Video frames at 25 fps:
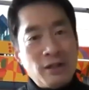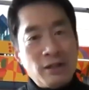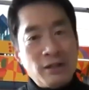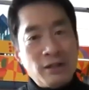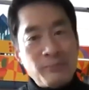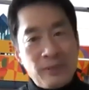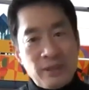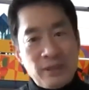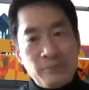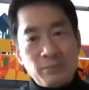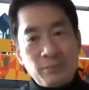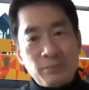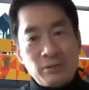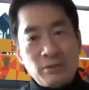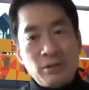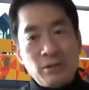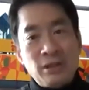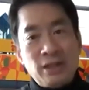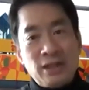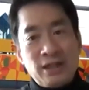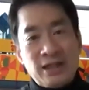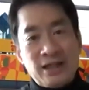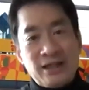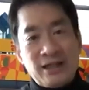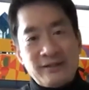people
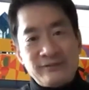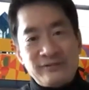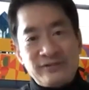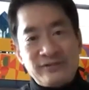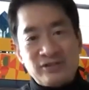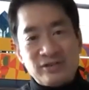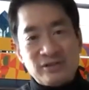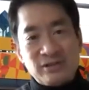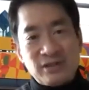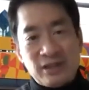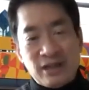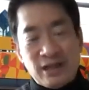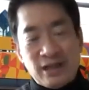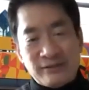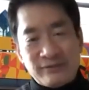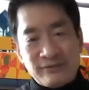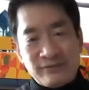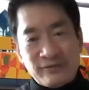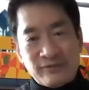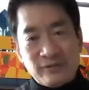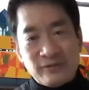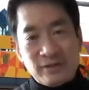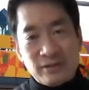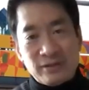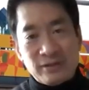have
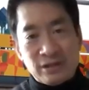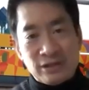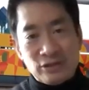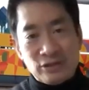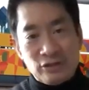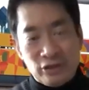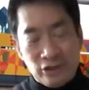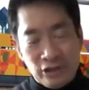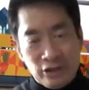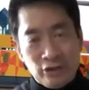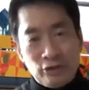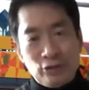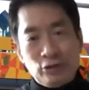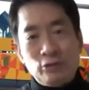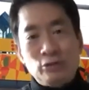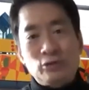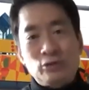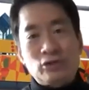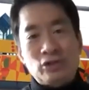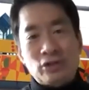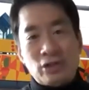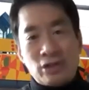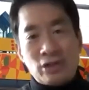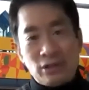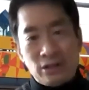continued
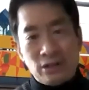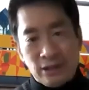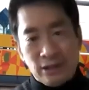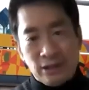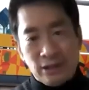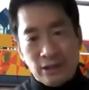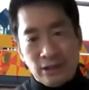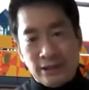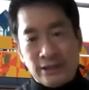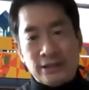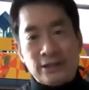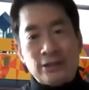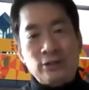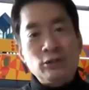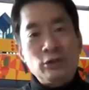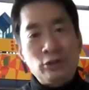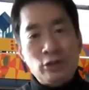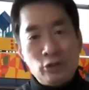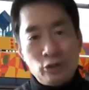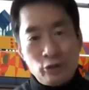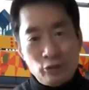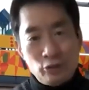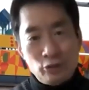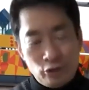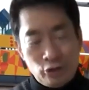to cling
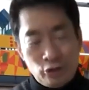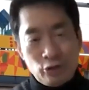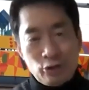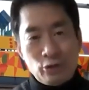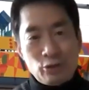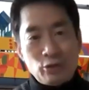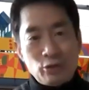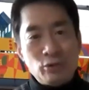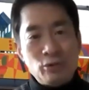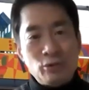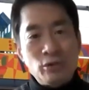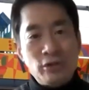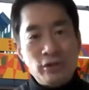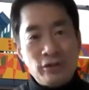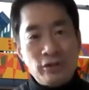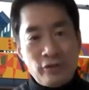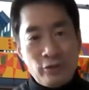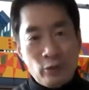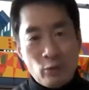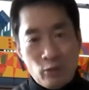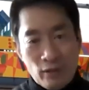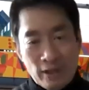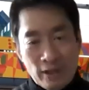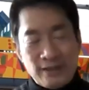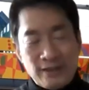to the
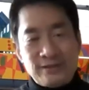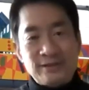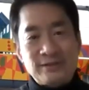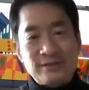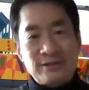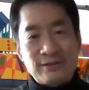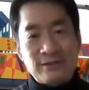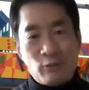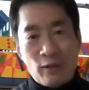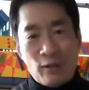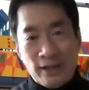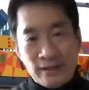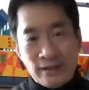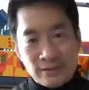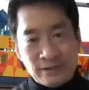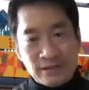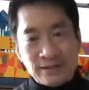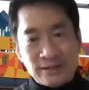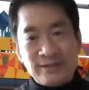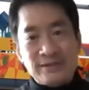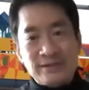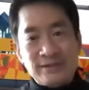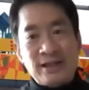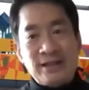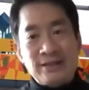wages of
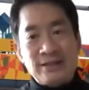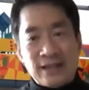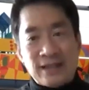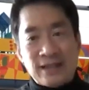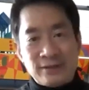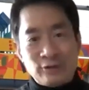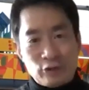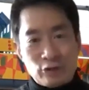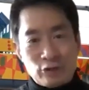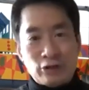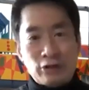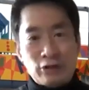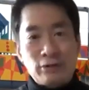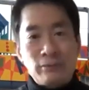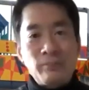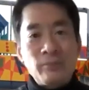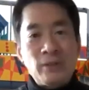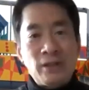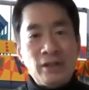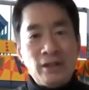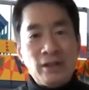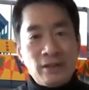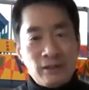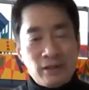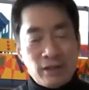whiteness, and that term
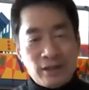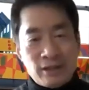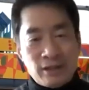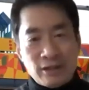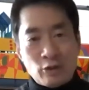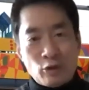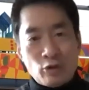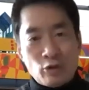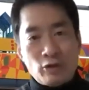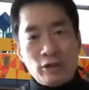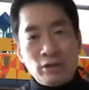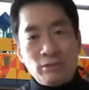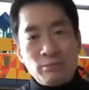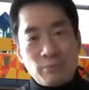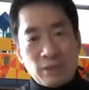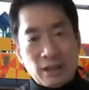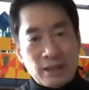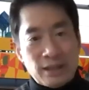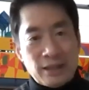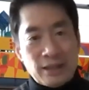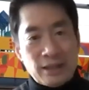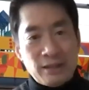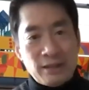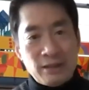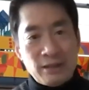coined
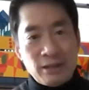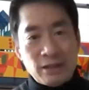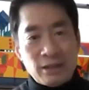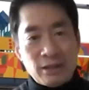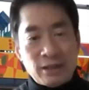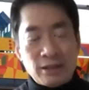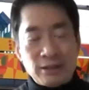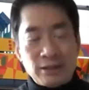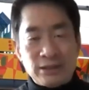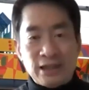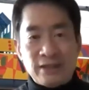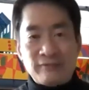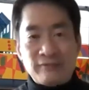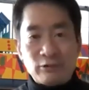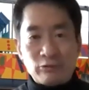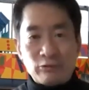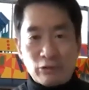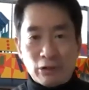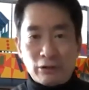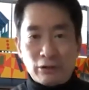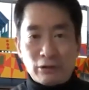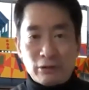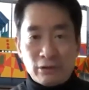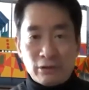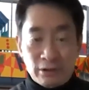by David
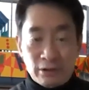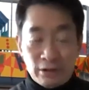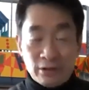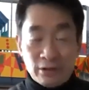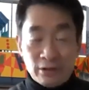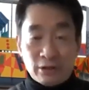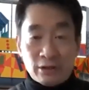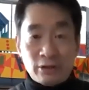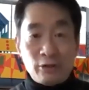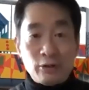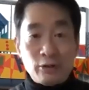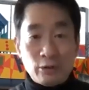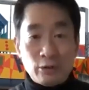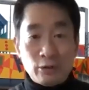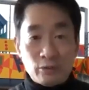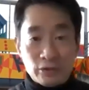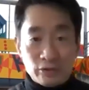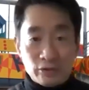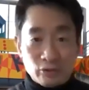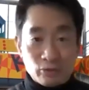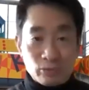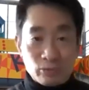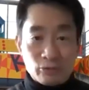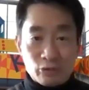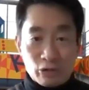Roediger, who
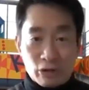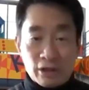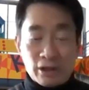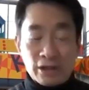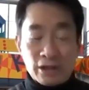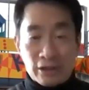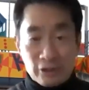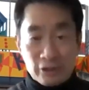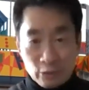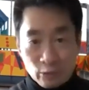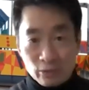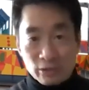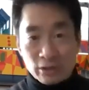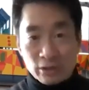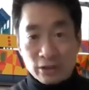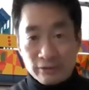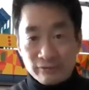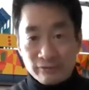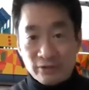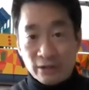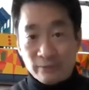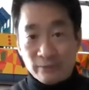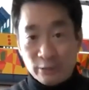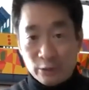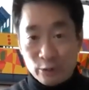was drawing on the work of
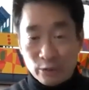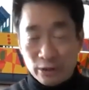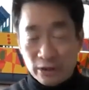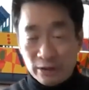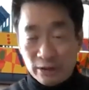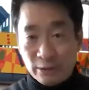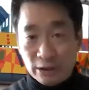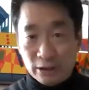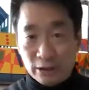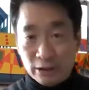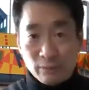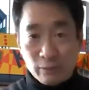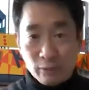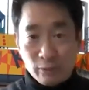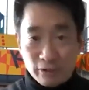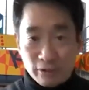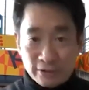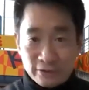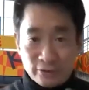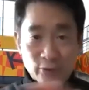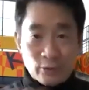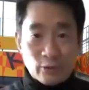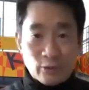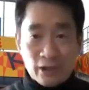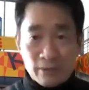W. E. B. Du Bois,
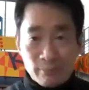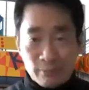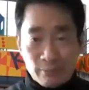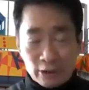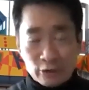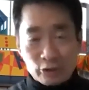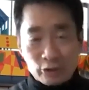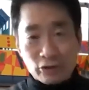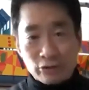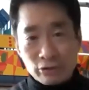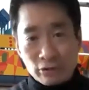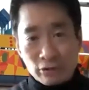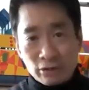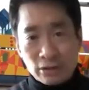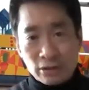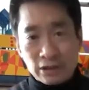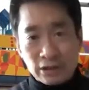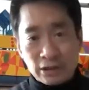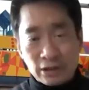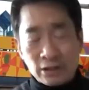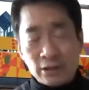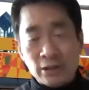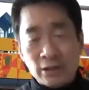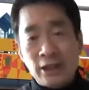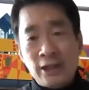who I mentioned
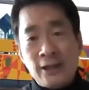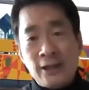earlier.